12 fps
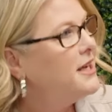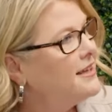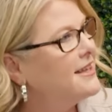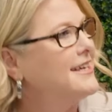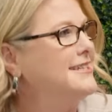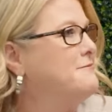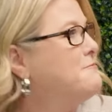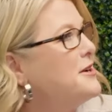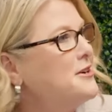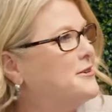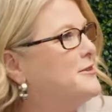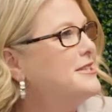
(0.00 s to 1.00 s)
healings and
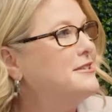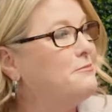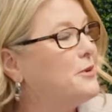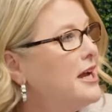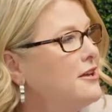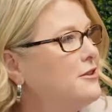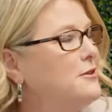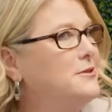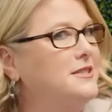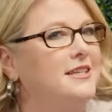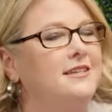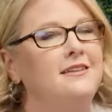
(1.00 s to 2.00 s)
miracles and
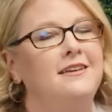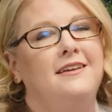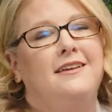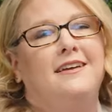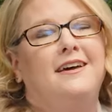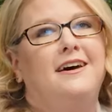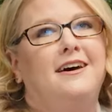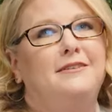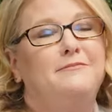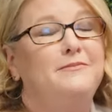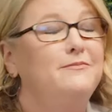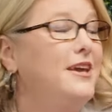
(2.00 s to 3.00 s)
breakthroughs. And yeah,
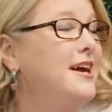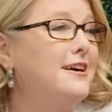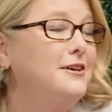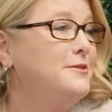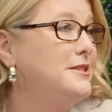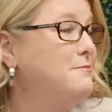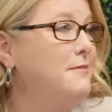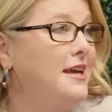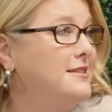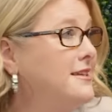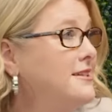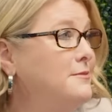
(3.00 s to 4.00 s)
um, yeah it was
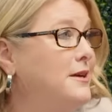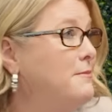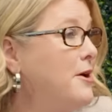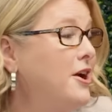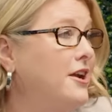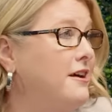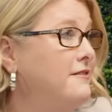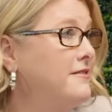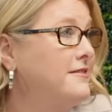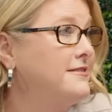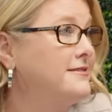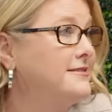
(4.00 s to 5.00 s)
amazing to be a part of.
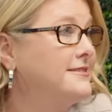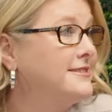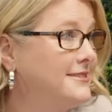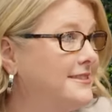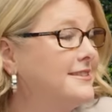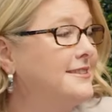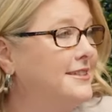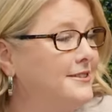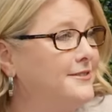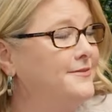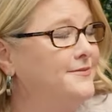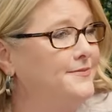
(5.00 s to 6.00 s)
That is
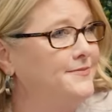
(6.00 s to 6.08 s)
so.